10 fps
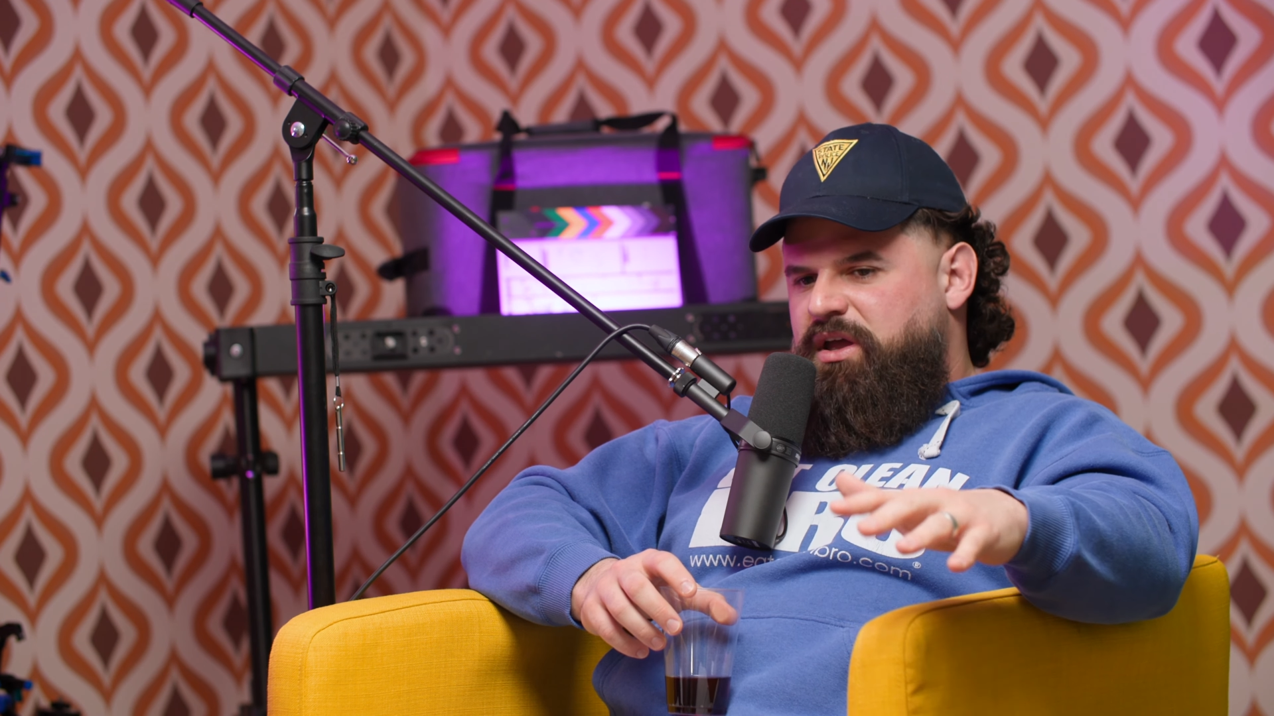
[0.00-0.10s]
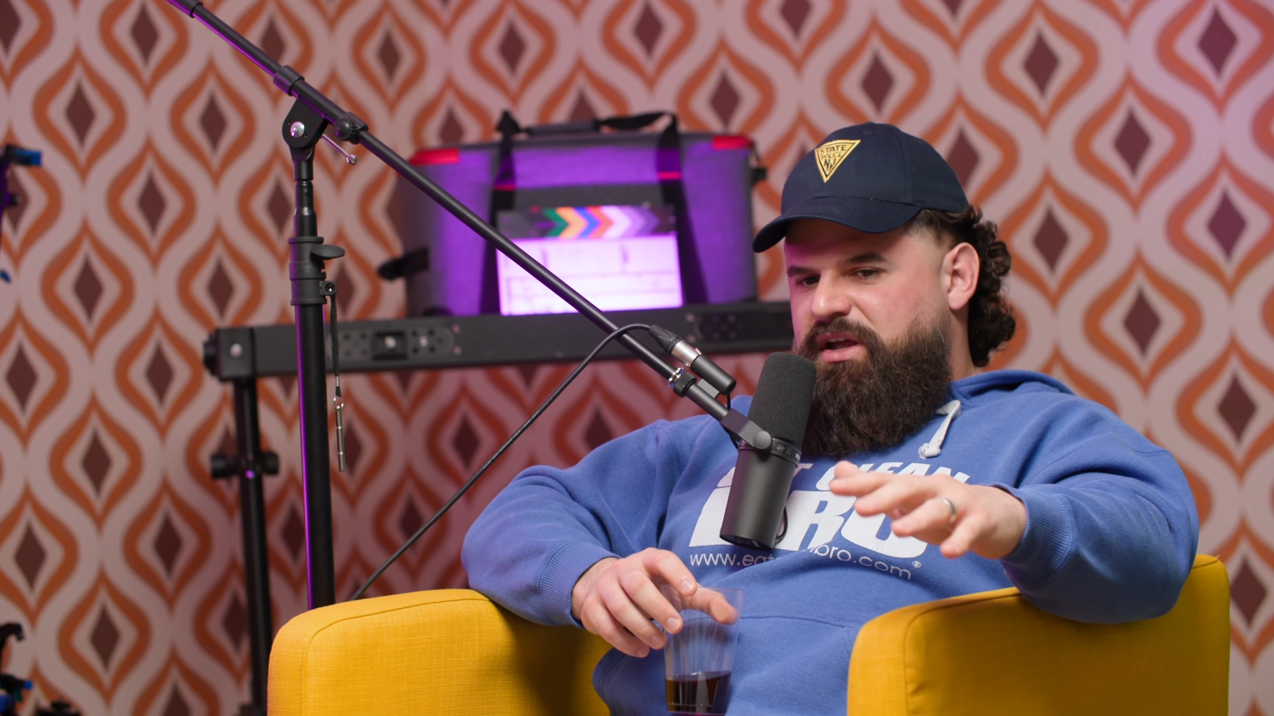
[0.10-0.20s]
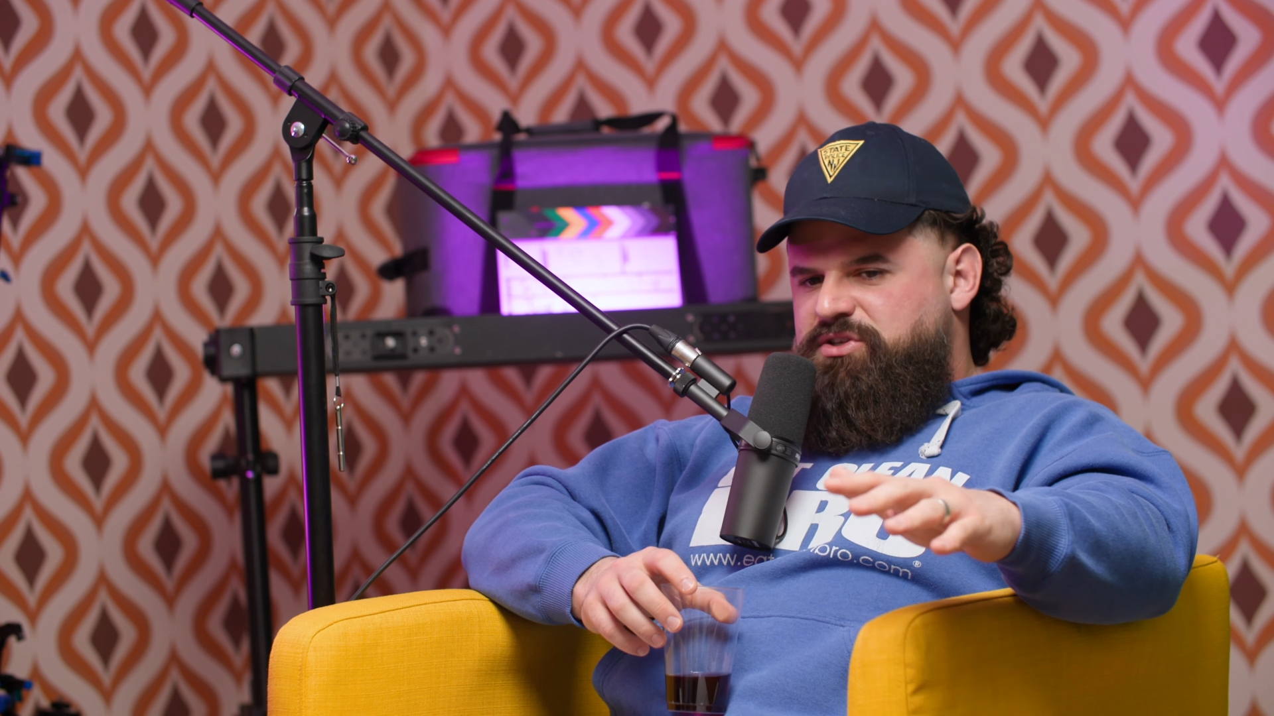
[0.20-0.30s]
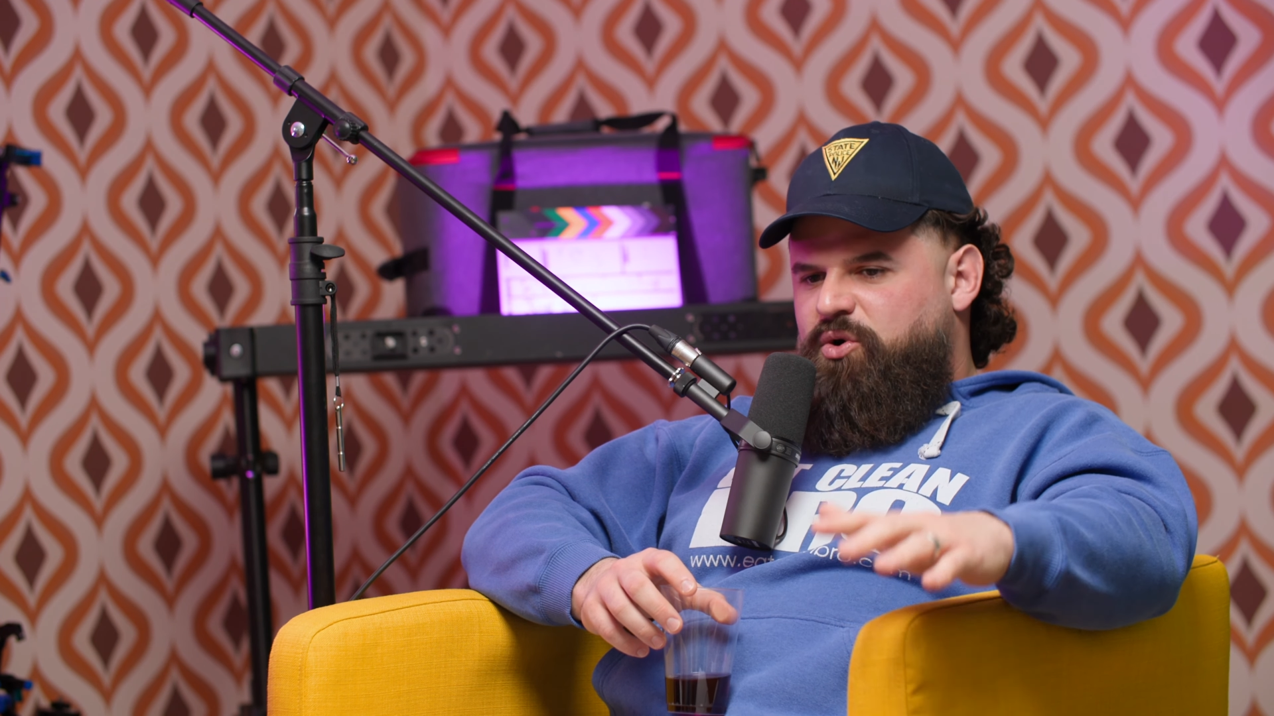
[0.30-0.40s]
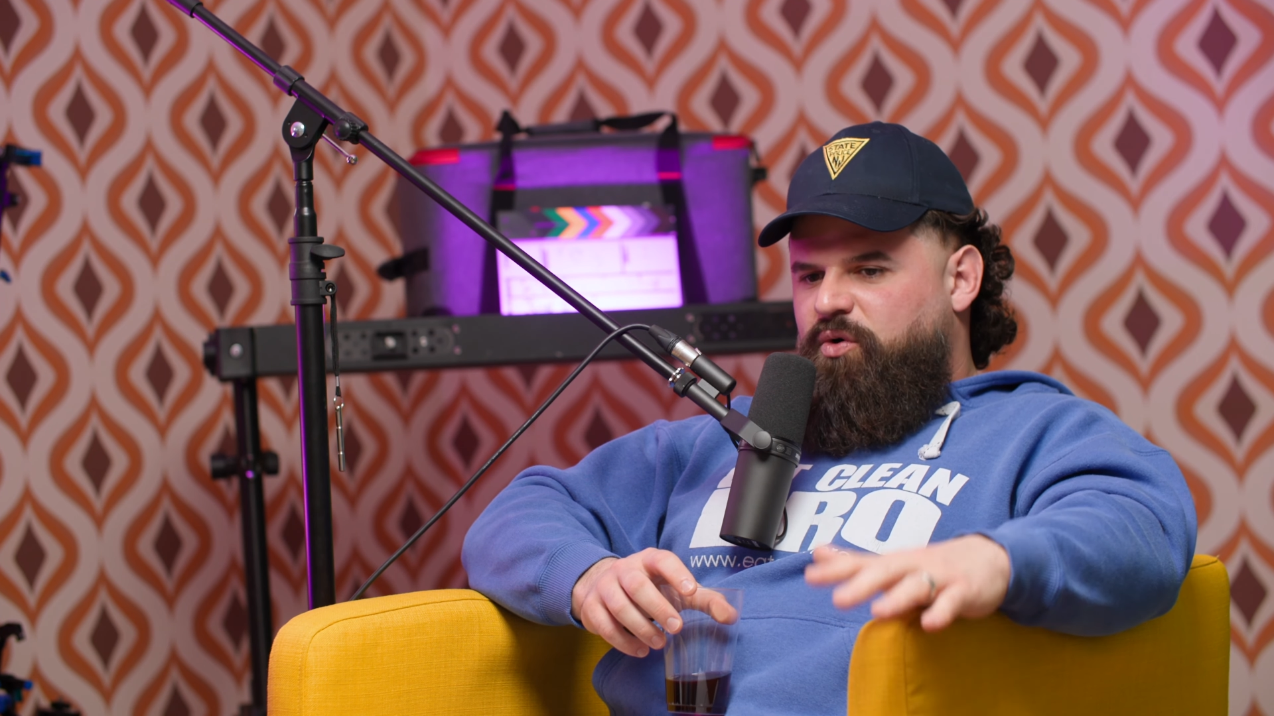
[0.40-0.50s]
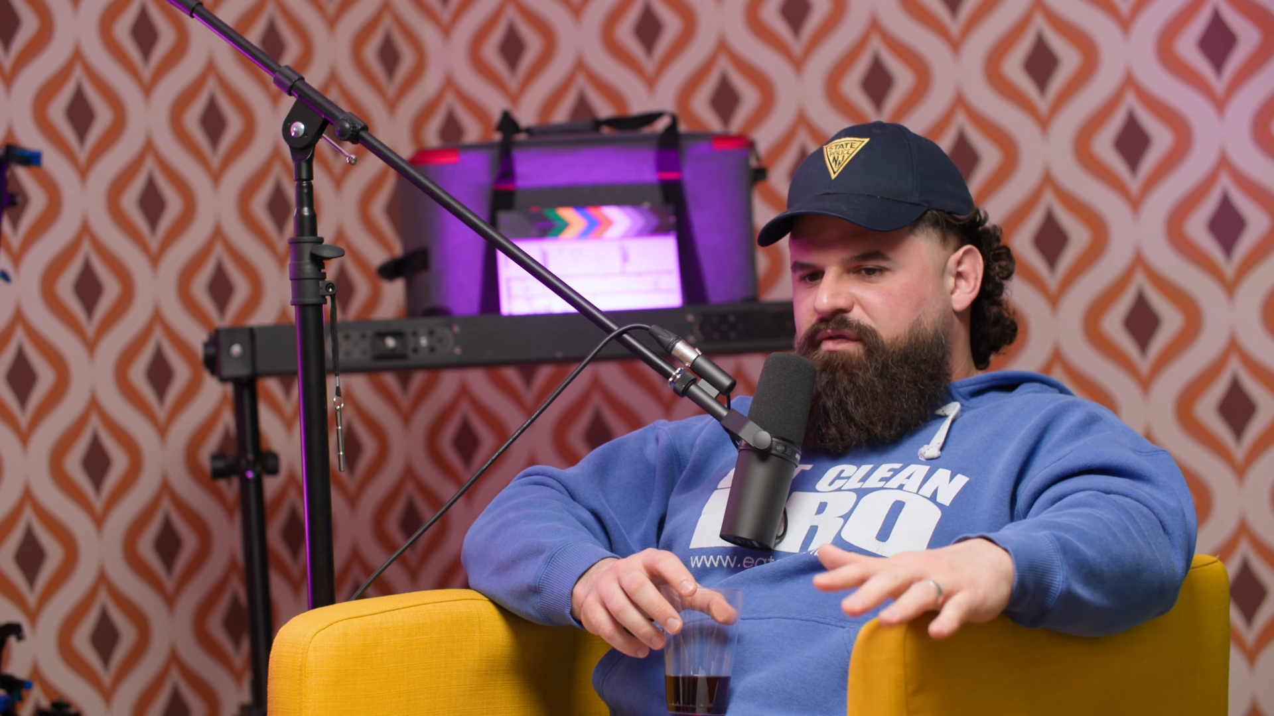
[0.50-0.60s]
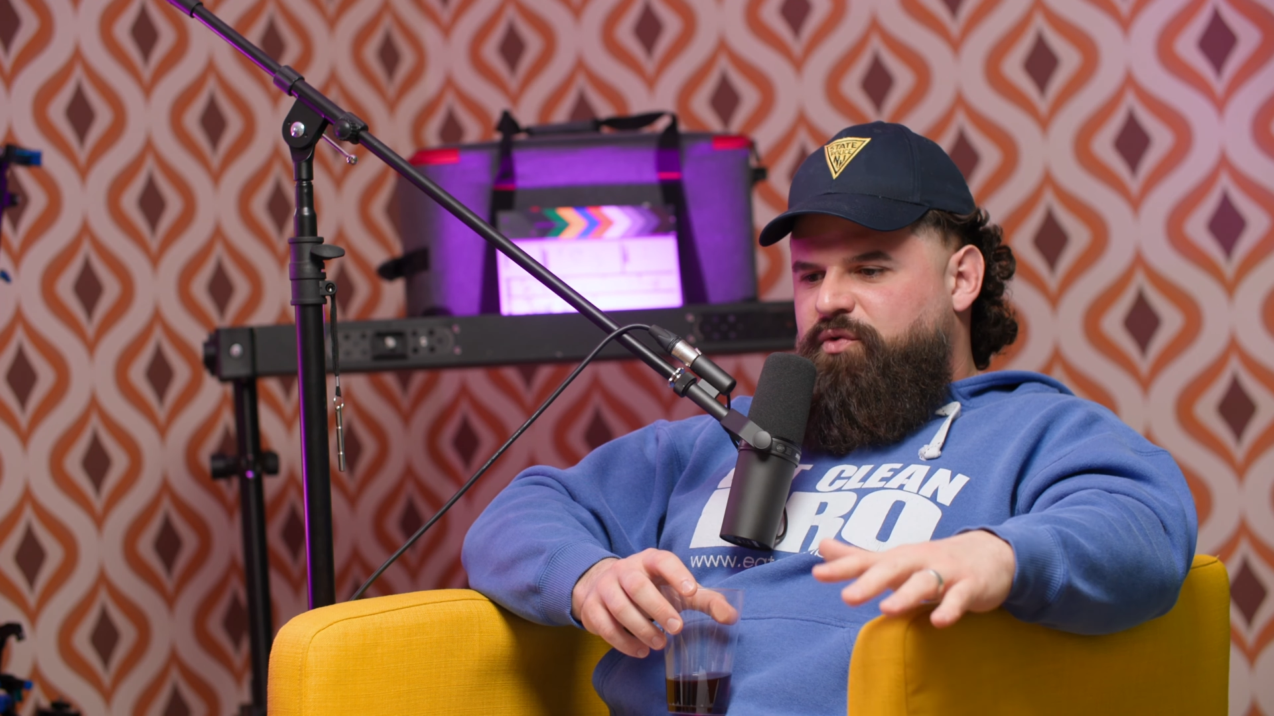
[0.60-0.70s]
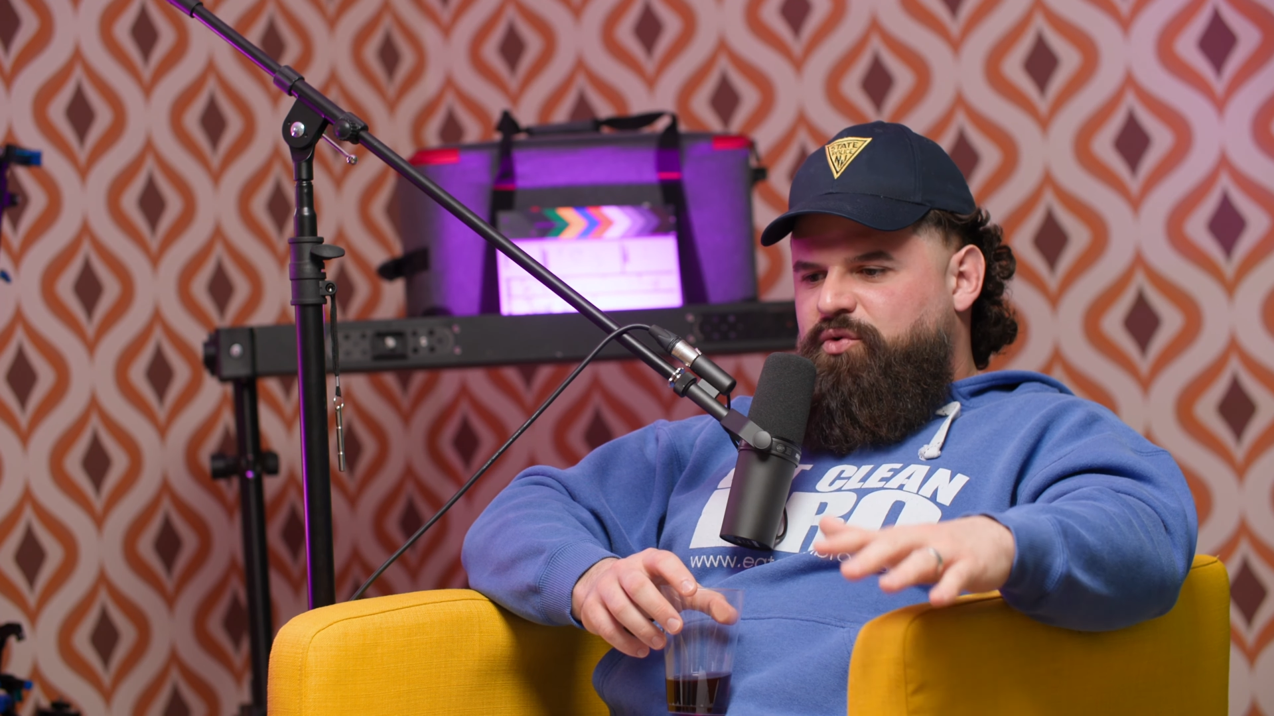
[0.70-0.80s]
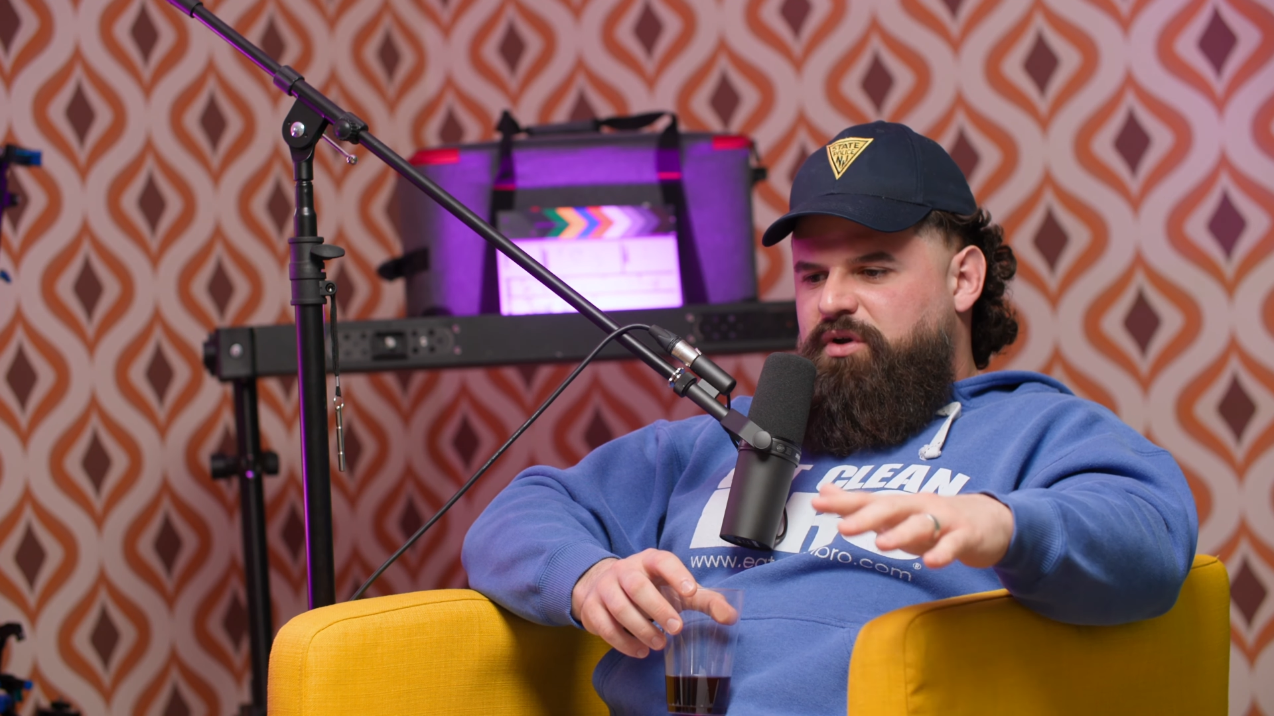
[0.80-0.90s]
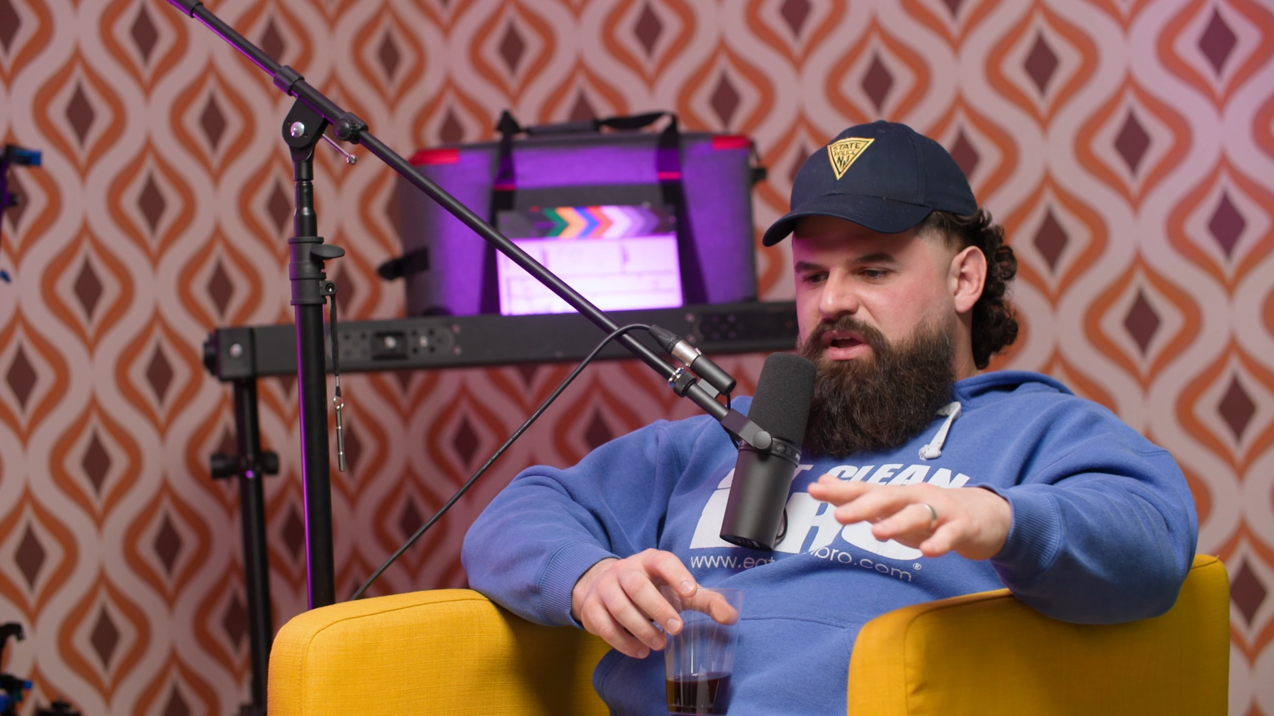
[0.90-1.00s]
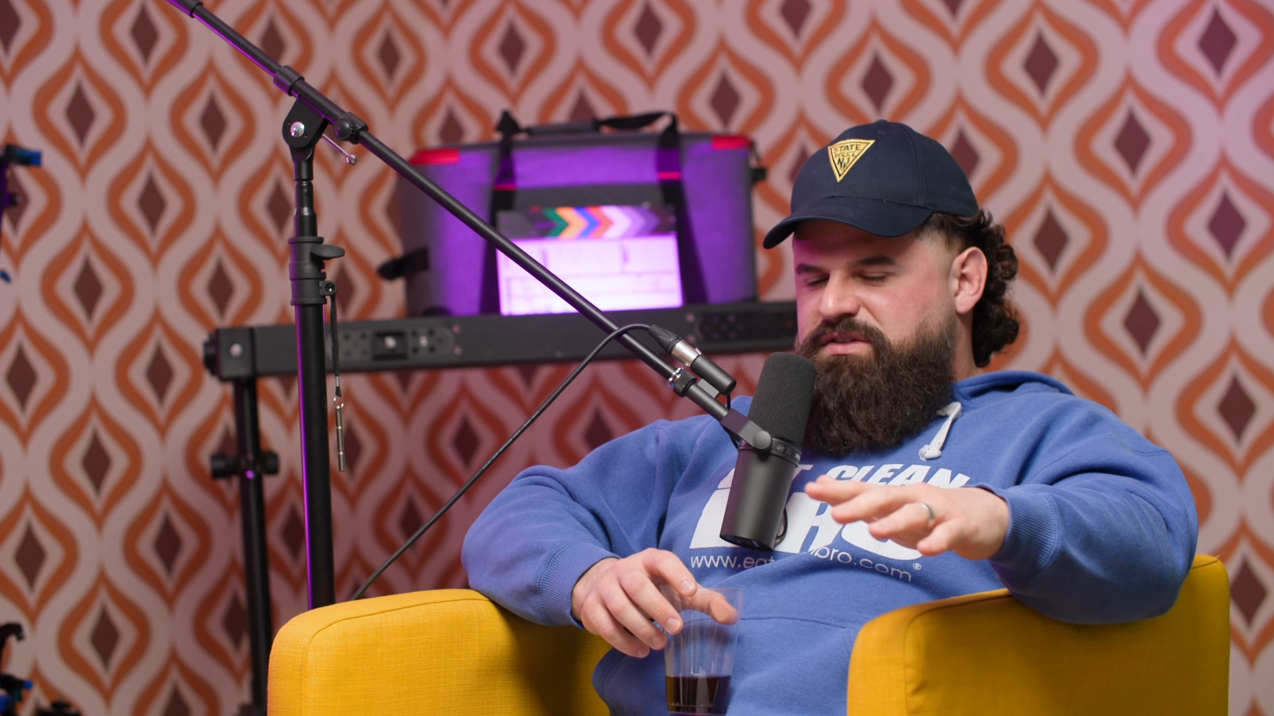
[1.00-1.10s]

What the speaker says: It's whole food.